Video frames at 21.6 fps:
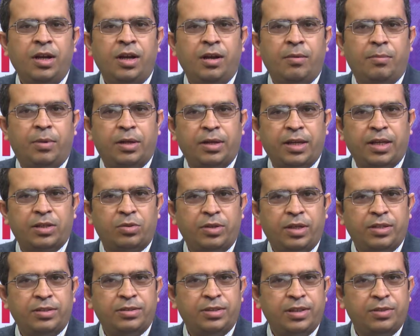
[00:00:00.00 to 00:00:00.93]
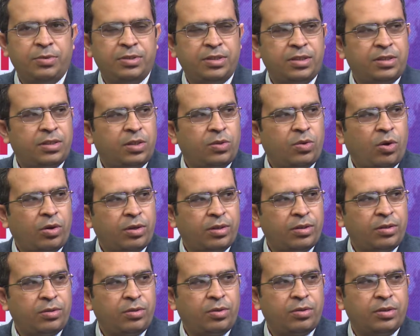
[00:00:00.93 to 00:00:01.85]
but as soon as they visit a
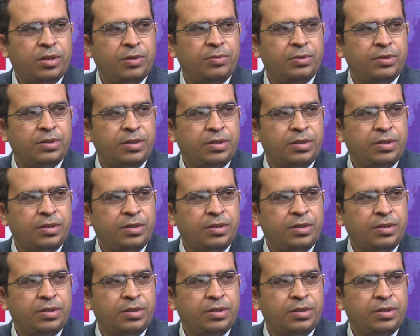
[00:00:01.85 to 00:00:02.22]
doctor or they visit